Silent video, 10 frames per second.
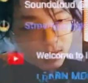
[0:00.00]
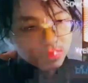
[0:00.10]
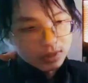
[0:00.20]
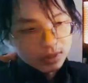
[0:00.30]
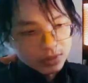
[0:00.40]

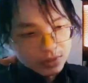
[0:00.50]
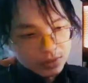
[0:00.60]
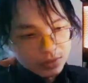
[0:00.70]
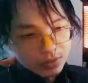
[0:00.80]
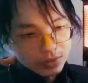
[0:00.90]
or so on and
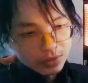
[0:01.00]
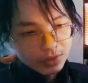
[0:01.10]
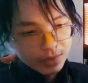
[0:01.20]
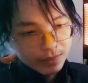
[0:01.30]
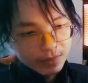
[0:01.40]
so forth,
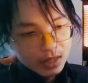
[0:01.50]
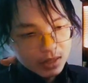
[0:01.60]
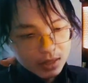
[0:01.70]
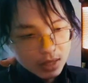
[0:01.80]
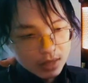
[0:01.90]
right?
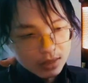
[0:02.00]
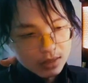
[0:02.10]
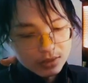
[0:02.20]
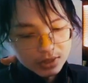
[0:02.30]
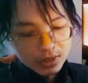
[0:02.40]
And then
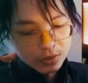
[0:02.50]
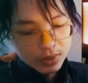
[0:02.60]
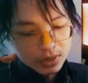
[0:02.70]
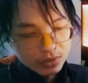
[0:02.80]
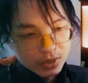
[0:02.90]
there's another
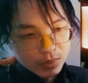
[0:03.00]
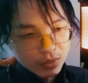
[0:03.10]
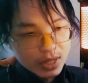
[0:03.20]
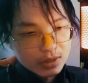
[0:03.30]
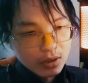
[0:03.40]
one, so you can
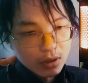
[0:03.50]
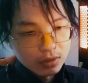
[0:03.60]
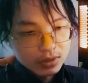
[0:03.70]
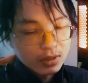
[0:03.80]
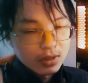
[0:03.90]
press
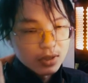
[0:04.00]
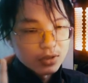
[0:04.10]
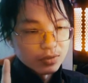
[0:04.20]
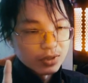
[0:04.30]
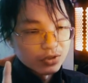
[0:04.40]
Alt.
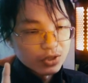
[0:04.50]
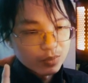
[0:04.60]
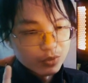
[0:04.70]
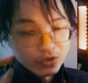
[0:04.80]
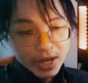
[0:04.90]
So there's
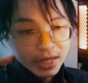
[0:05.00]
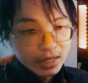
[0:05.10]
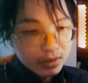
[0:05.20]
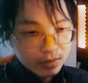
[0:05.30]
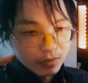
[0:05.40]
just
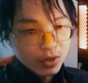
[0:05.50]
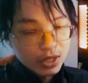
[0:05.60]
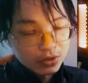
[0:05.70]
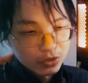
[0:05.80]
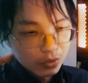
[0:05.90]
dragging
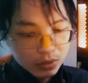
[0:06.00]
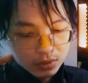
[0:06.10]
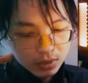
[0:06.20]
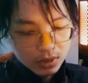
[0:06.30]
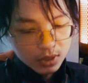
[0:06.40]
as usual.
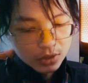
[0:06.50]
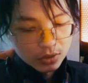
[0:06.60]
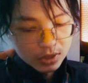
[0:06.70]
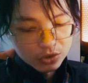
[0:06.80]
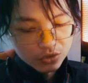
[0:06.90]
You
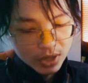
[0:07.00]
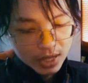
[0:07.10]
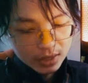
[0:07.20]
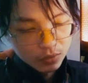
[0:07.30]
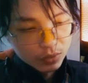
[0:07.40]
can
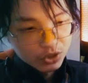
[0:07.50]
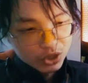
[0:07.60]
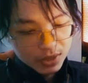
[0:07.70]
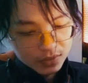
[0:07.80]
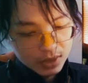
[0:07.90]
drag with
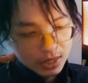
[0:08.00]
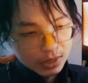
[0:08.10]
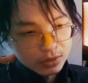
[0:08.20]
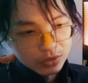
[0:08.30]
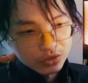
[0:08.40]
shift and you can
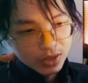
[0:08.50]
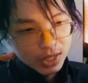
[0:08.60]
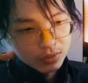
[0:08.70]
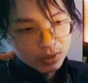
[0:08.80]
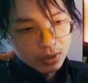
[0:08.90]
also drag
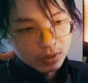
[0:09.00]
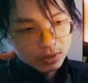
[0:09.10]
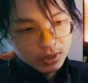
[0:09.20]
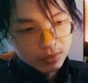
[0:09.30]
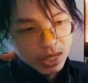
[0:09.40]
with Alt.
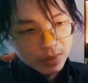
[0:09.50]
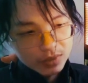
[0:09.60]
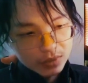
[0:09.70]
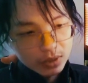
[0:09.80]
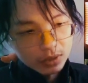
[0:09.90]
And what happens
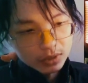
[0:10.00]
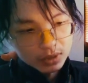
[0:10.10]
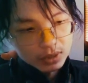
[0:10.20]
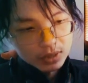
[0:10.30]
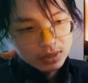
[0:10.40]
with Alt
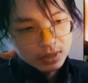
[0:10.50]
is